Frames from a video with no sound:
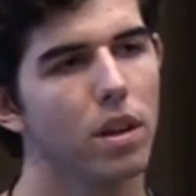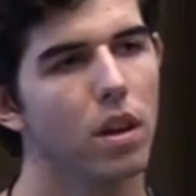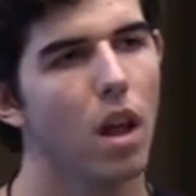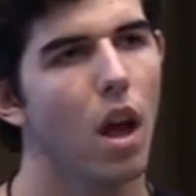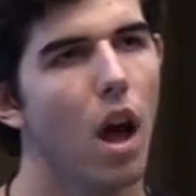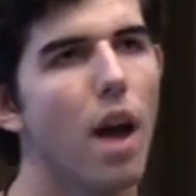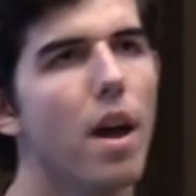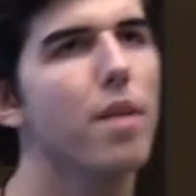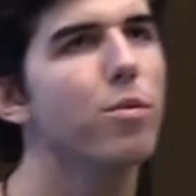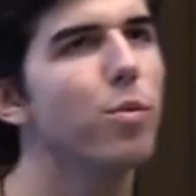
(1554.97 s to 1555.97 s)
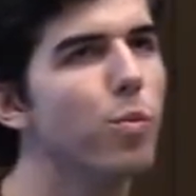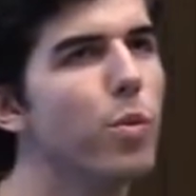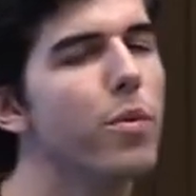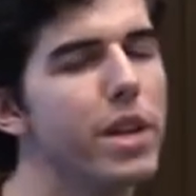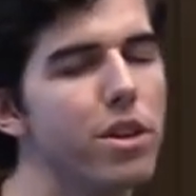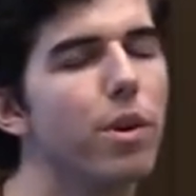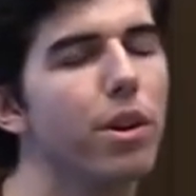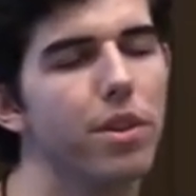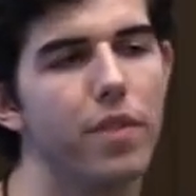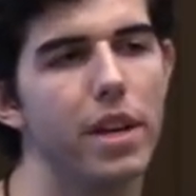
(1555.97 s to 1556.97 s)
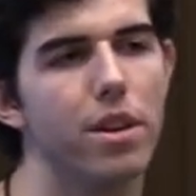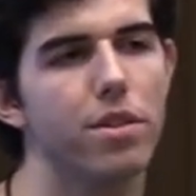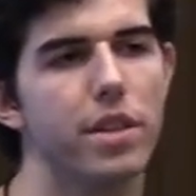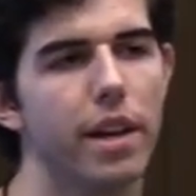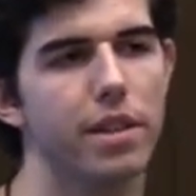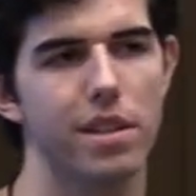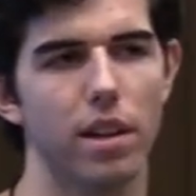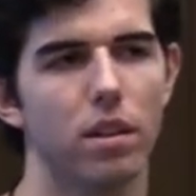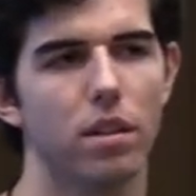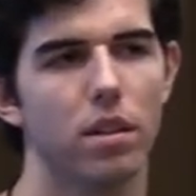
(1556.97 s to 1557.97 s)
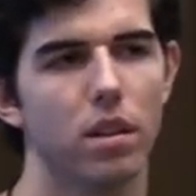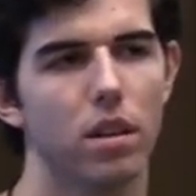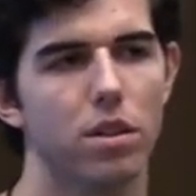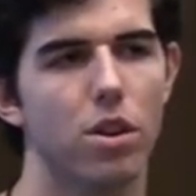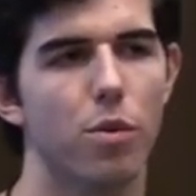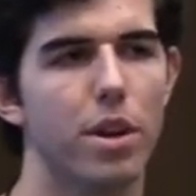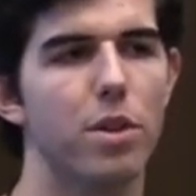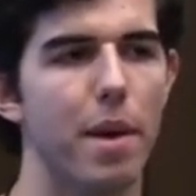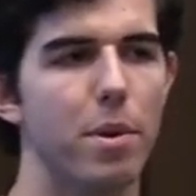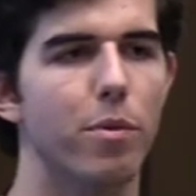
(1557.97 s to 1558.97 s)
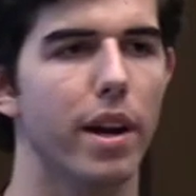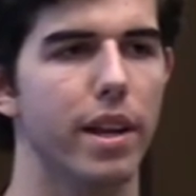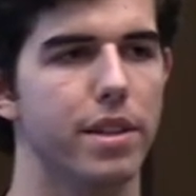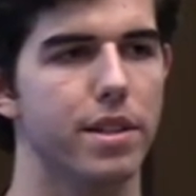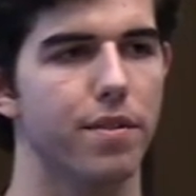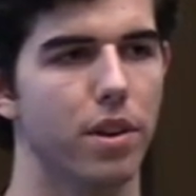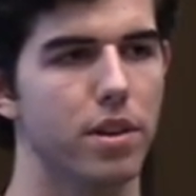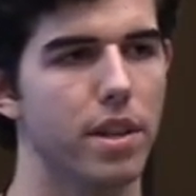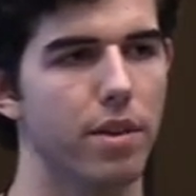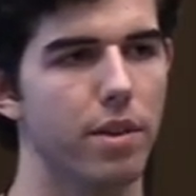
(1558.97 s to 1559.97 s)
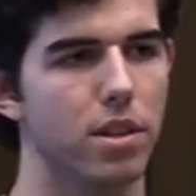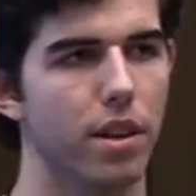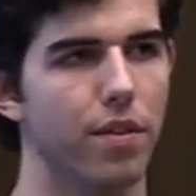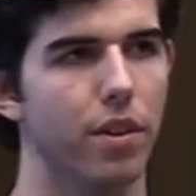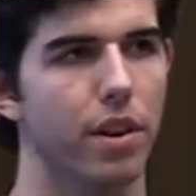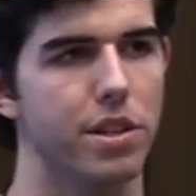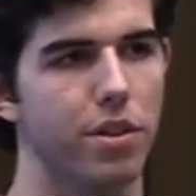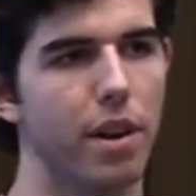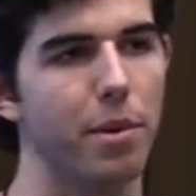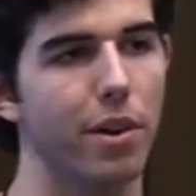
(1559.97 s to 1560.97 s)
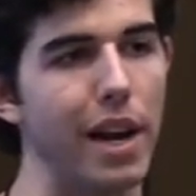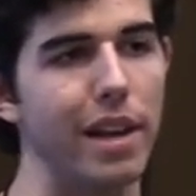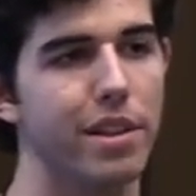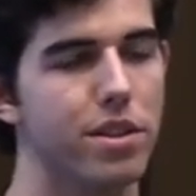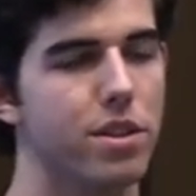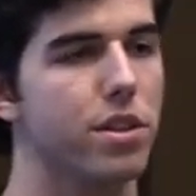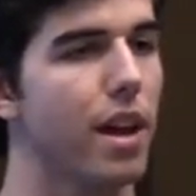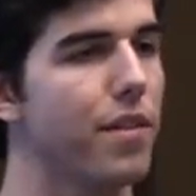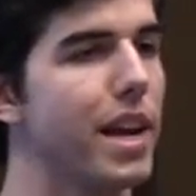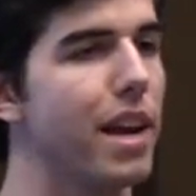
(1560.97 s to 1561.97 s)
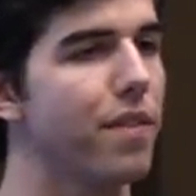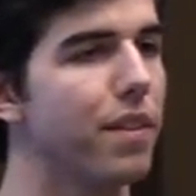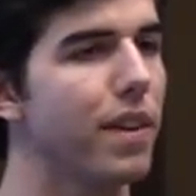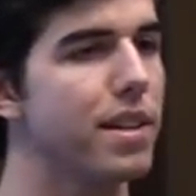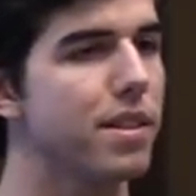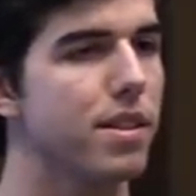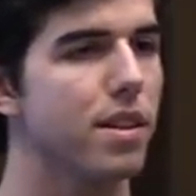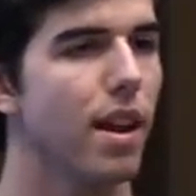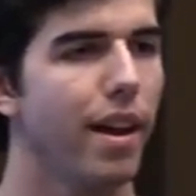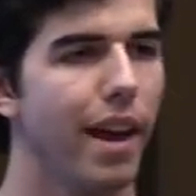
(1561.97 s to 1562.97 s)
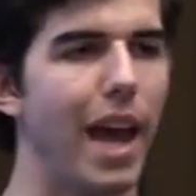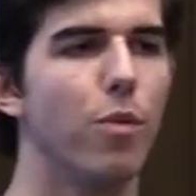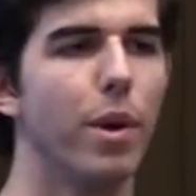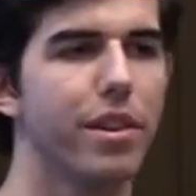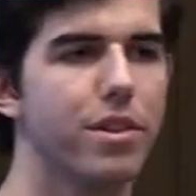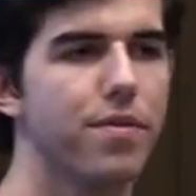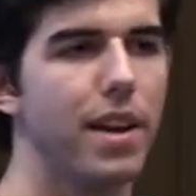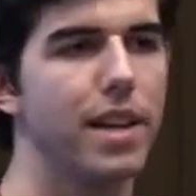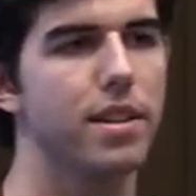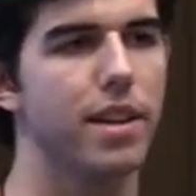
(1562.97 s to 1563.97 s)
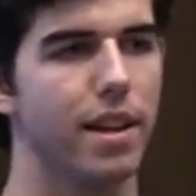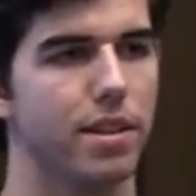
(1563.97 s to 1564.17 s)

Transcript: it to that? I, when you work with video, you take a still. So what you might be running is the first thing where it's looking for a histogram of gradients to just kind of identify faces, and when there's a face, it takes a